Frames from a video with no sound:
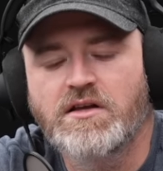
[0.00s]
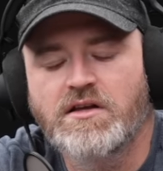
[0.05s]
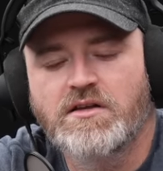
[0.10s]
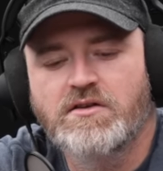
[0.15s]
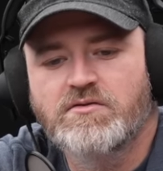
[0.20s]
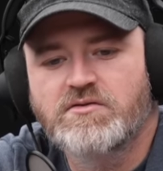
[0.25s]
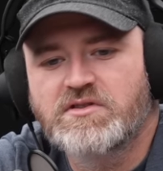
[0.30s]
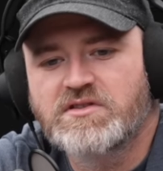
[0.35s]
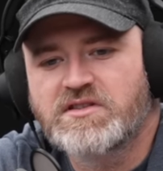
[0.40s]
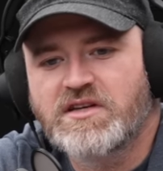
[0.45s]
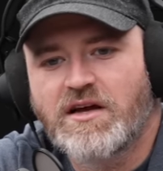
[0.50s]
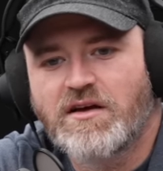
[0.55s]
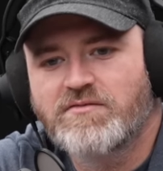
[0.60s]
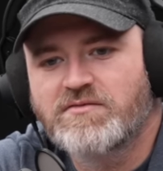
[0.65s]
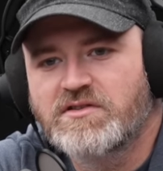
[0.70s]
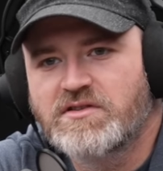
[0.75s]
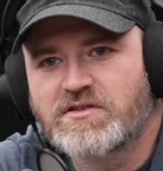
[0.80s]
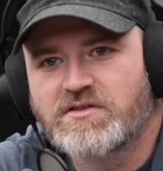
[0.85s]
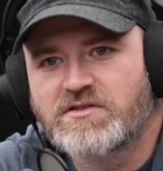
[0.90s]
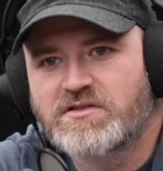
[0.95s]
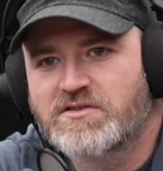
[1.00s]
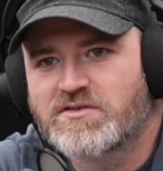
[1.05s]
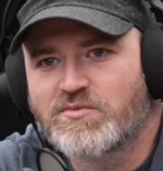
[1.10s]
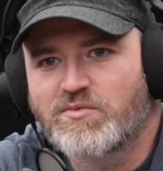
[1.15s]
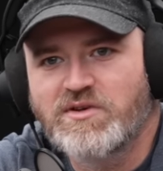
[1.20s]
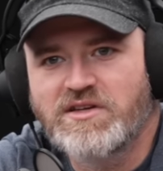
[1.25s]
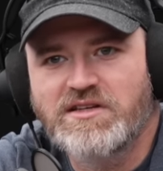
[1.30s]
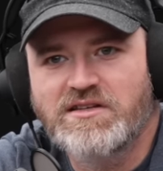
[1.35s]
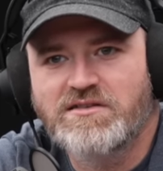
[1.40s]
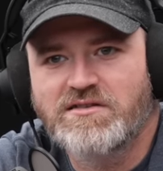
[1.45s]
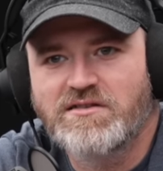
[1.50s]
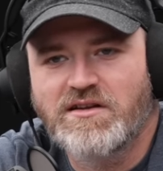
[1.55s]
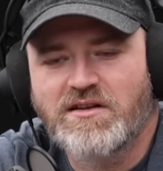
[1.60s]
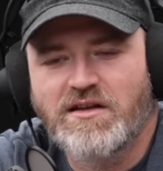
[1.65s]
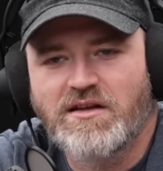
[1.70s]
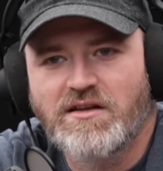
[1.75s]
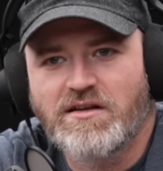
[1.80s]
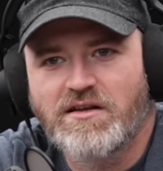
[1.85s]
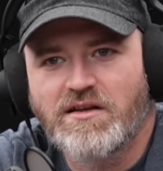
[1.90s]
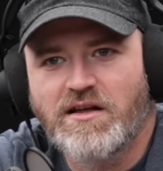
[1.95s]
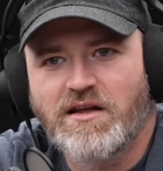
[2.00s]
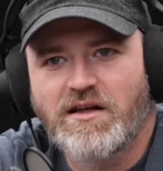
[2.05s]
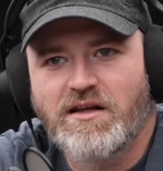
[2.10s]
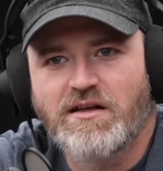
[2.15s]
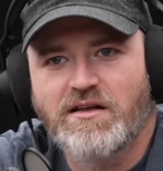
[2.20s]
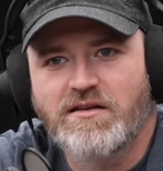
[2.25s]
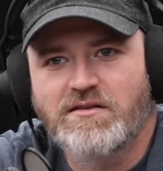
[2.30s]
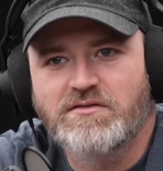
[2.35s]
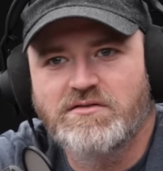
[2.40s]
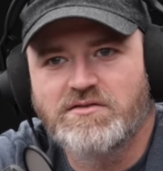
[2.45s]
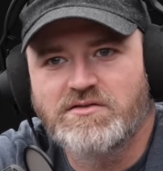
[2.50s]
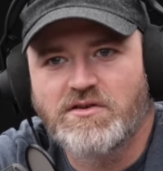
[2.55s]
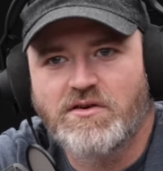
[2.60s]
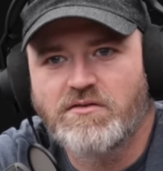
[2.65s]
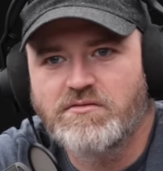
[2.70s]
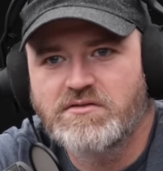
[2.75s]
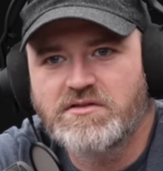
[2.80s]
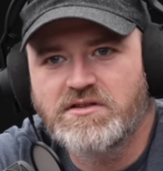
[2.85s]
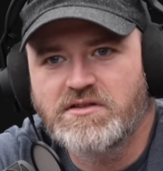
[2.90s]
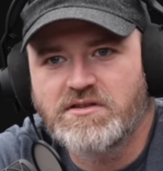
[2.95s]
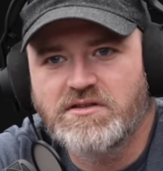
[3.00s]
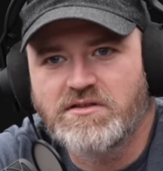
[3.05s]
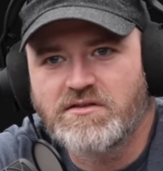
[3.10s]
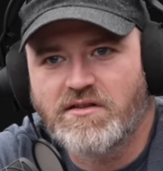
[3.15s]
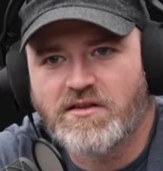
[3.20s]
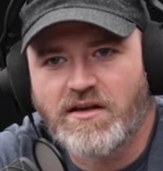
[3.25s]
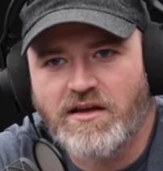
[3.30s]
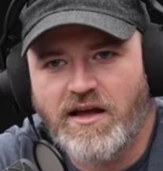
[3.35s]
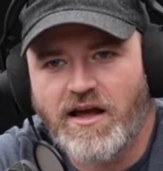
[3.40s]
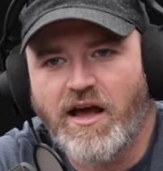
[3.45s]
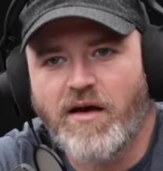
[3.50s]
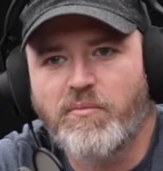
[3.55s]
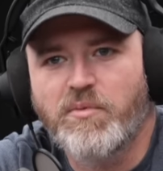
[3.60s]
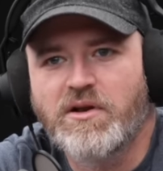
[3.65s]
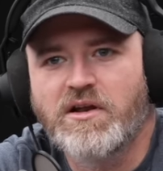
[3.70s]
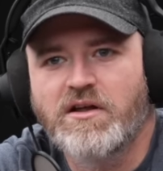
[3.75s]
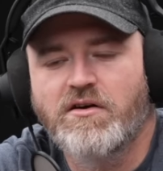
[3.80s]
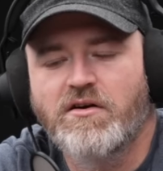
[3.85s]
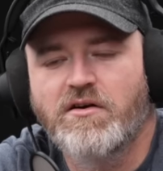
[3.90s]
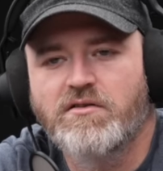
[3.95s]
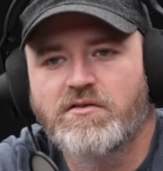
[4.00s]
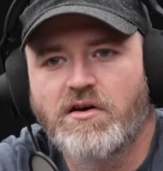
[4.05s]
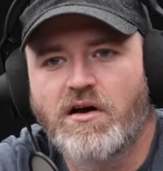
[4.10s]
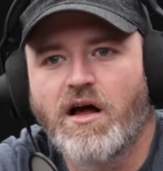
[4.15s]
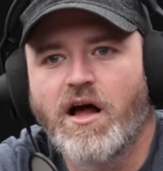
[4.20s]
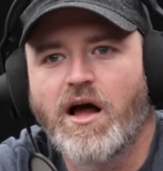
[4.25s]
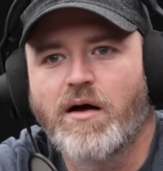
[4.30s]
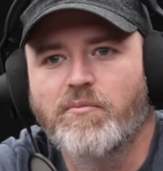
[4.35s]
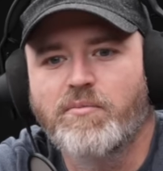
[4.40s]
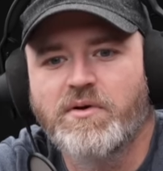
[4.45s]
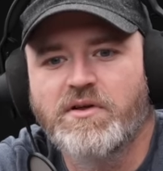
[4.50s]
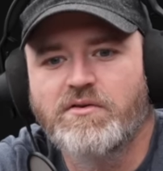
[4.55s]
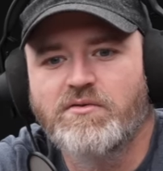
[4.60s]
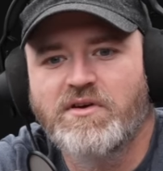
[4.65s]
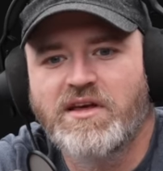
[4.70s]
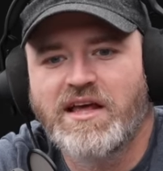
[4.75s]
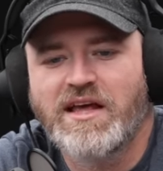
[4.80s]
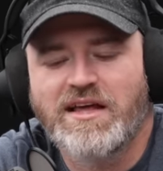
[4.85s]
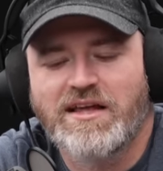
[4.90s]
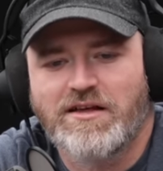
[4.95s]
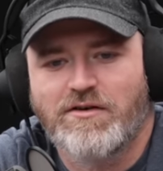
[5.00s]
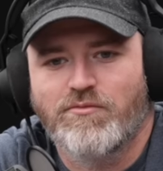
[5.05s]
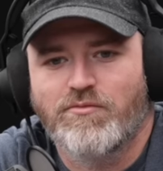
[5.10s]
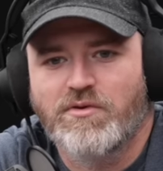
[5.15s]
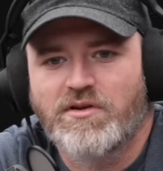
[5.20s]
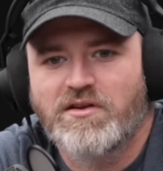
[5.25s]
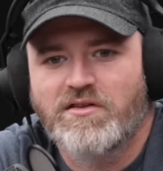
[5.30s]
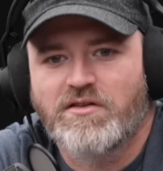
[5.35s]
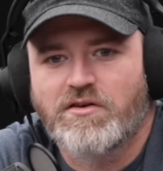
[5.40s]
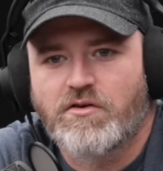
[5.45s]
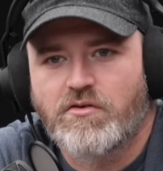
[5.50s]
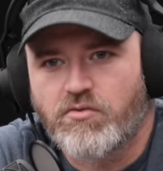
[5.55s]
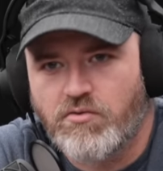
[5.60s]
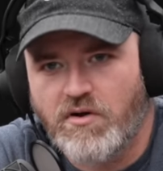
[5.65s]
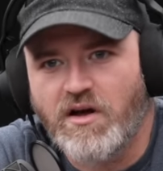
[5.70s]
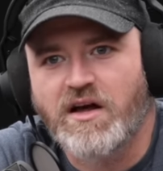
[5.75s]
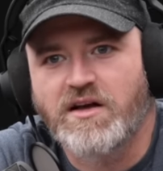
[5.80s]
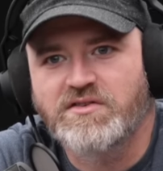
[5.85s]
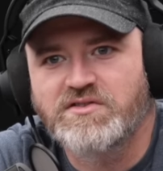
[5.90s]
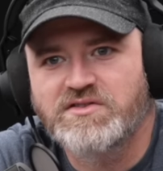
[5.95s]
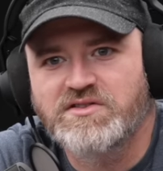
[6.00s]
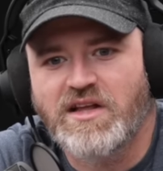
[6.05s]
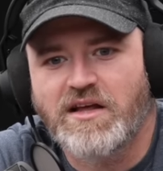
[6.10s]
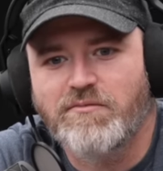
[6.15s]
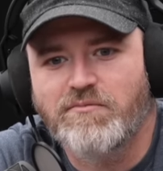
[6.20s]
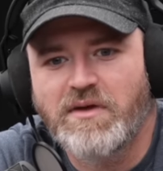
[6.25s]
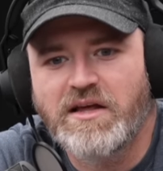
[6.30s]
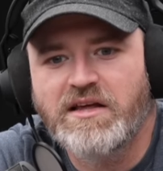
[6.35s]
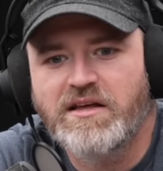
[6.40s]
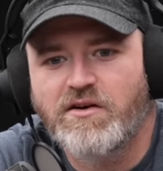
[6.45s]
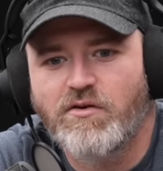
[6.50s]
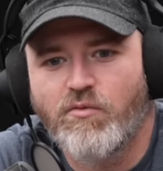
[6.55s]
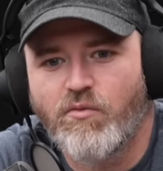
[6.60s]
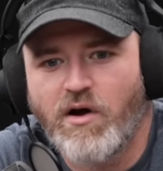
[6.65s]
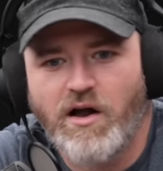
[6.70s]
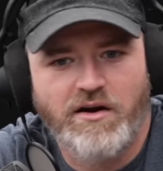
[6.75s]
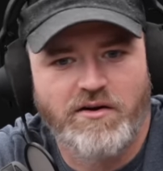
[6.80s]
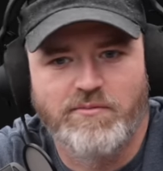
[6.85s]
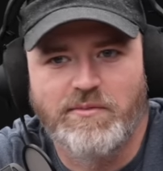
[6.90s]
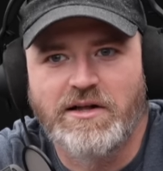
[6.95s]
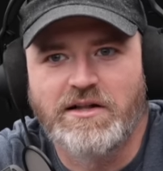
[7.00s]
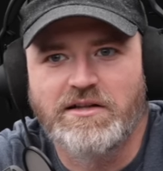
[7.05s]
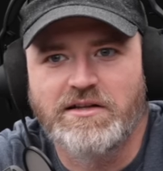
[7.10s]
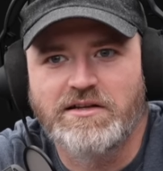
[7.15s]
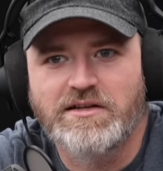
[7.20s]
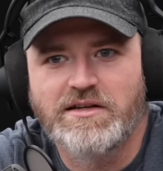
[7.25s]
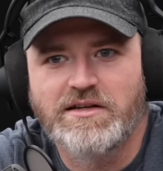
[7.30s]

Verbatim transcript: you just have the sweet and salty thing happening on top, but you can't get rid of the crust and make it a watermelon